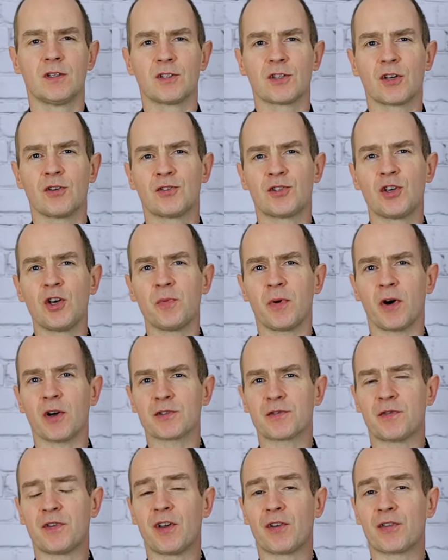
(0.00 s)
So two
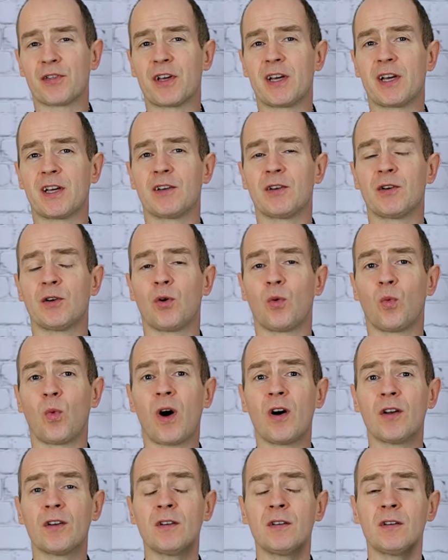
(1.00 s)
bars for nothing.
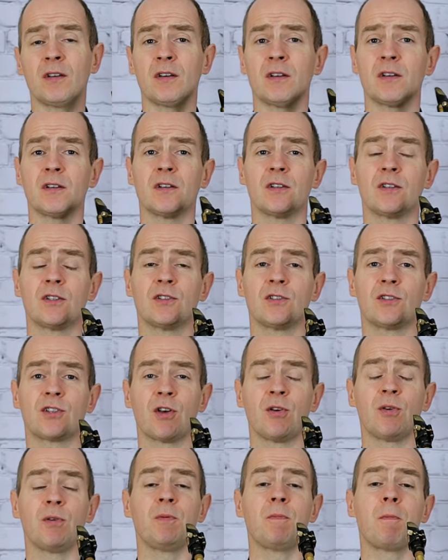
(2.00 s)
One,
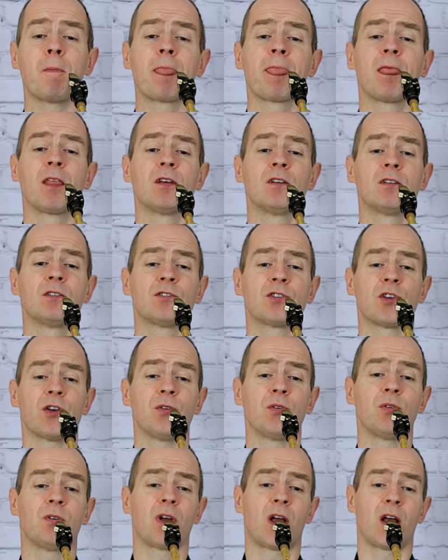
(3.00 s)
two,
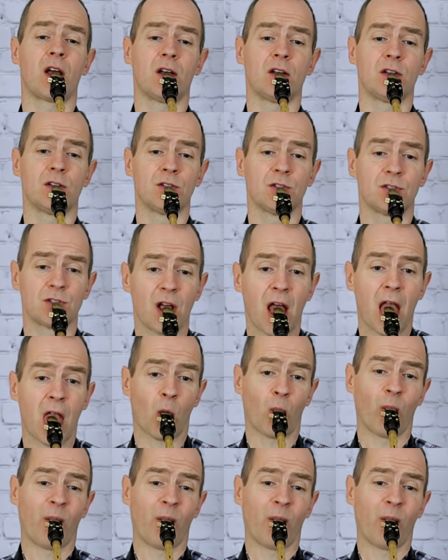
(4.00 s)
two, three.